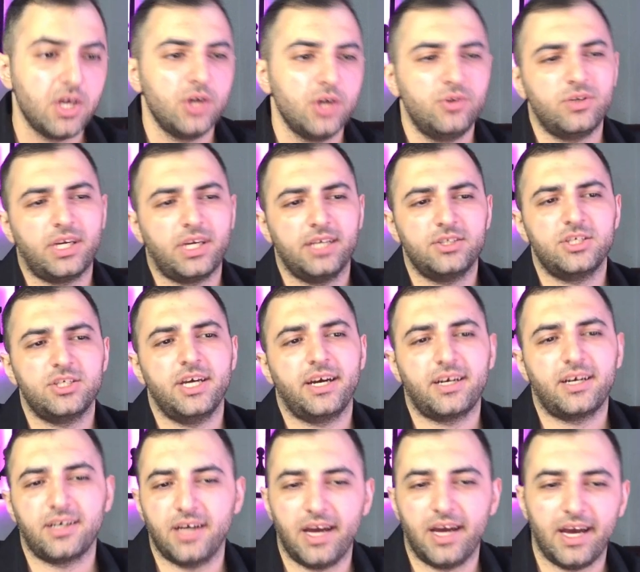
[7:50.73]
You can check
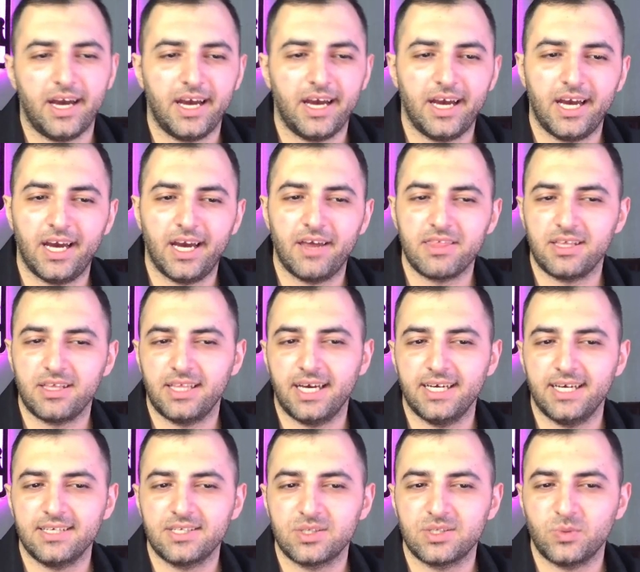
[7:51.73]
the
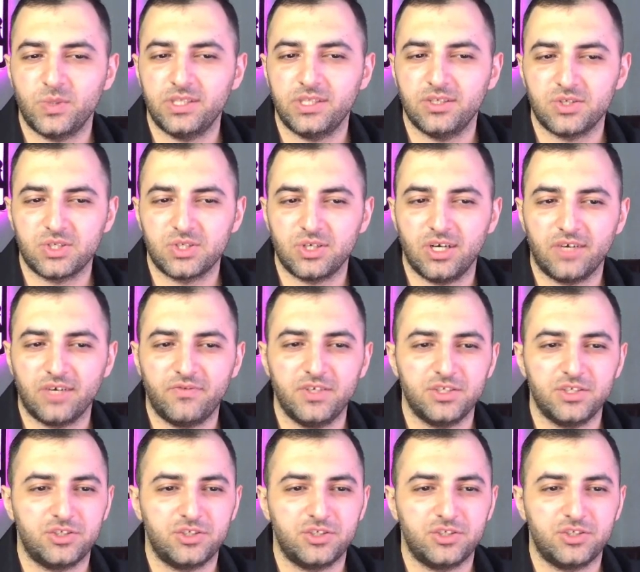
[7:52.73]
lines with the stockfish.